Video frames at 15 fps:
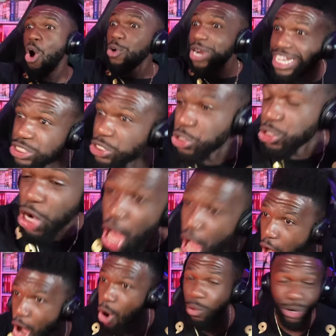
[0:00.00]
Oh, that's
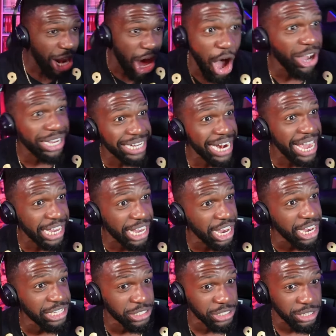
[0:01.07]
slow! Look,
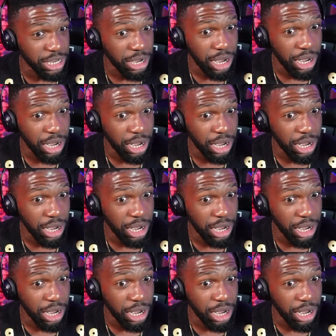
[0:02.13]
niggas!